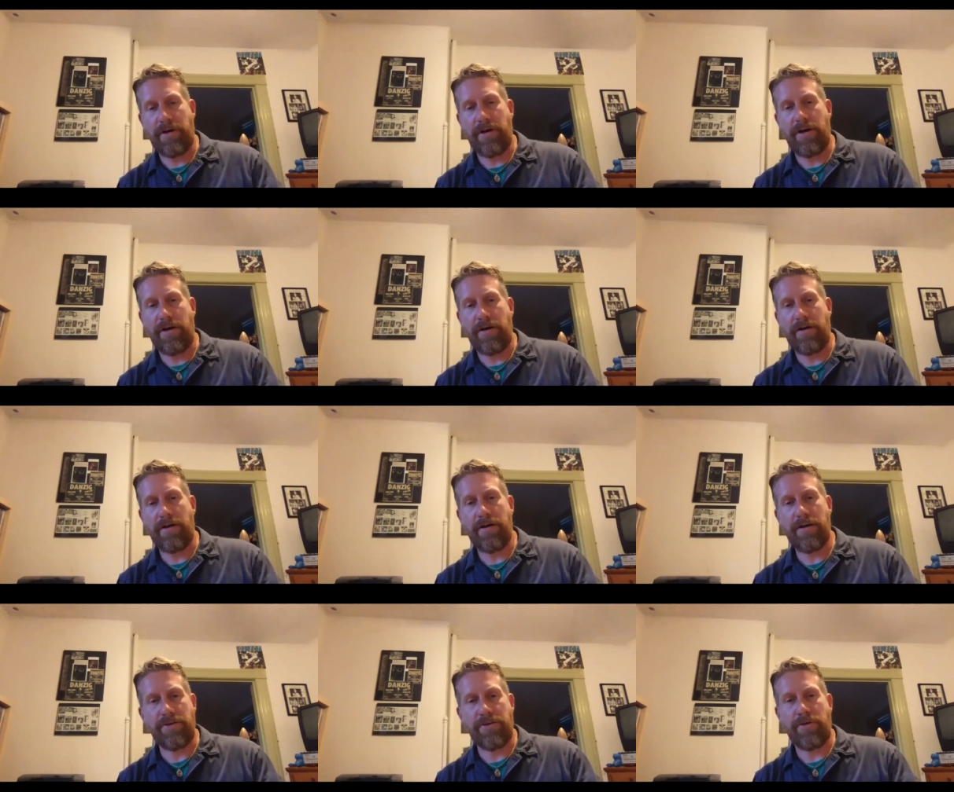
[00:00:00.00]
uh,
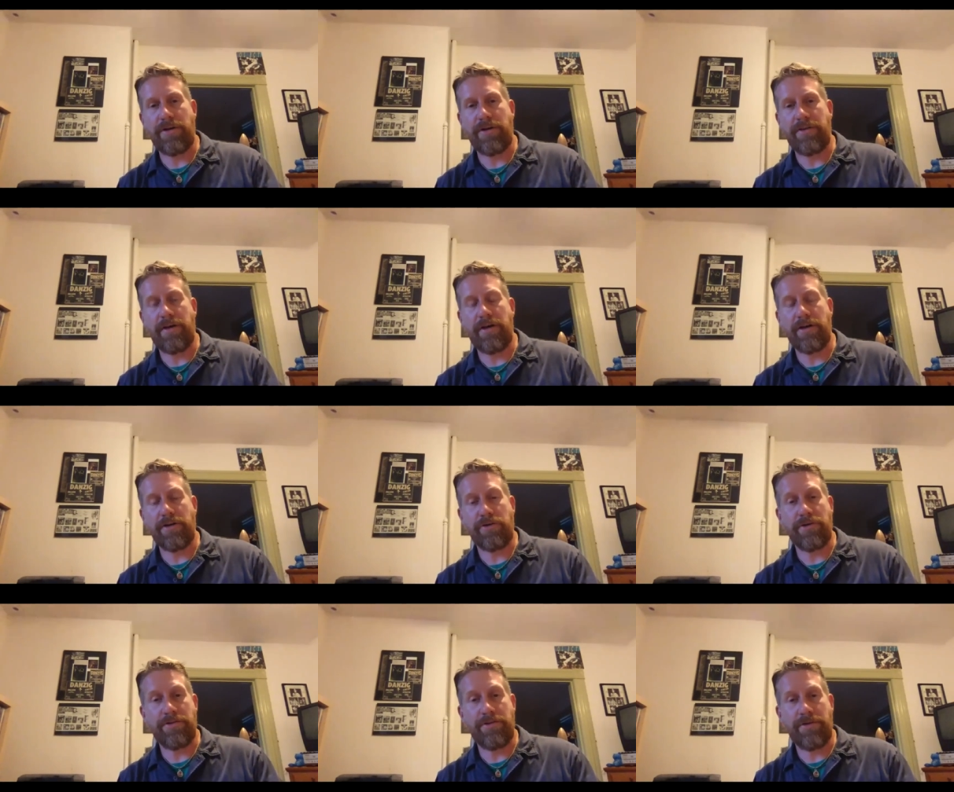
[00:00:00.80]
you know a, a
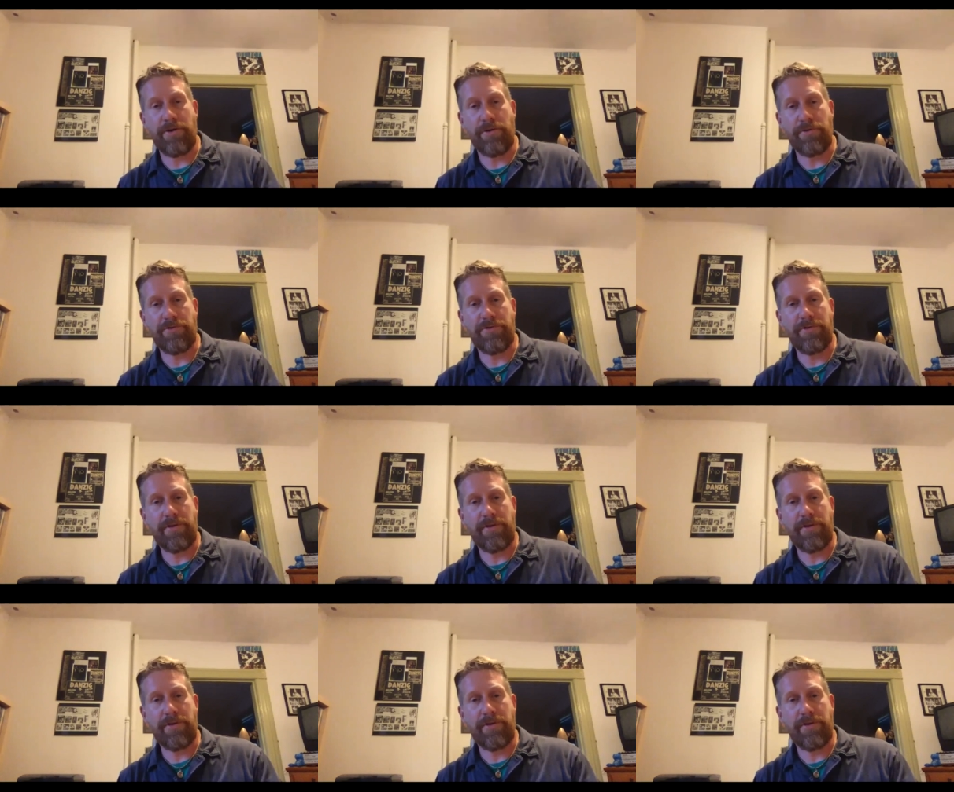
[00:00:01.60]
good note.